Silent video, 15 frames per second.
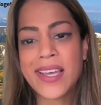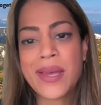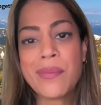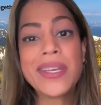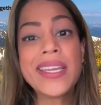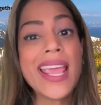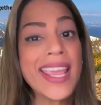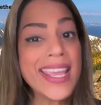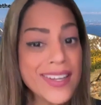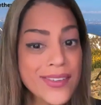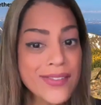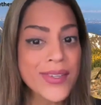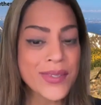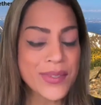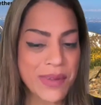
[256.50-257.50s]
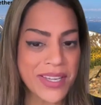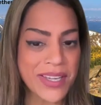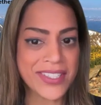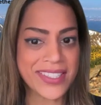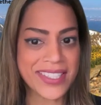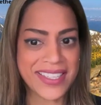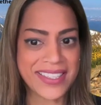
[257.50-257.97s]
But 8 of those
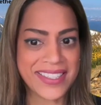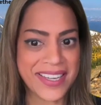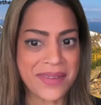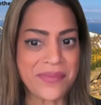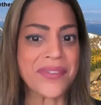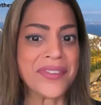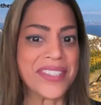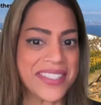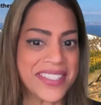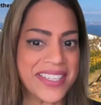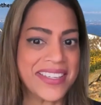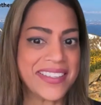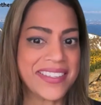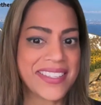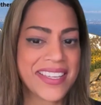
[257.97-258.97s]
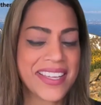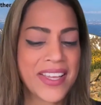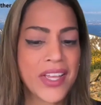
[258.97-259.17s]
patients had stable disease.